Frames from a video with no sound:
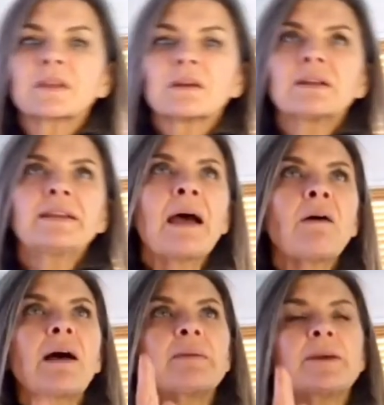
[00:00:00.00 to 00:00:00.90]
now
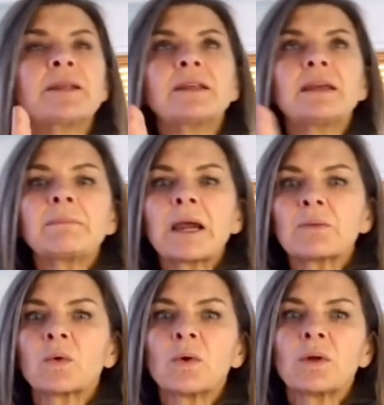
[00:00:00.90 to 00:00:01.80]
I've been in my
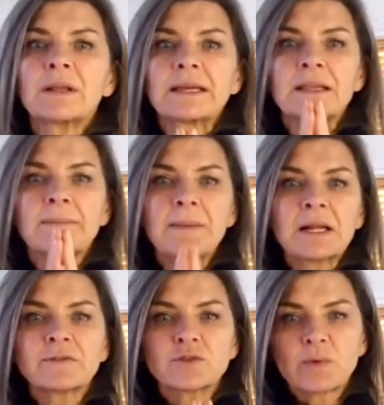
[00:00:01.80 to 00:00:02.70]
role in the middle
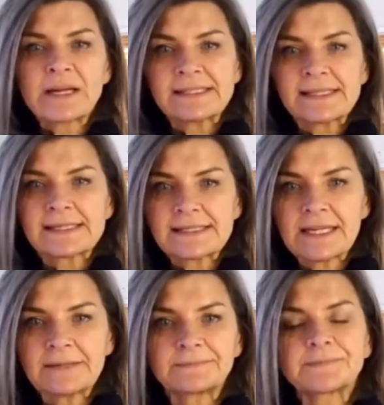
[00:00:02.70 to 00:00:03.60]
of
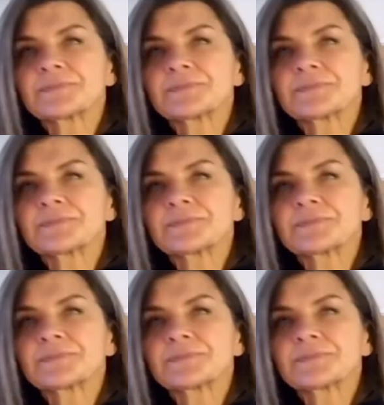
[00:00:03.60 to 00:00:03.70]
2016.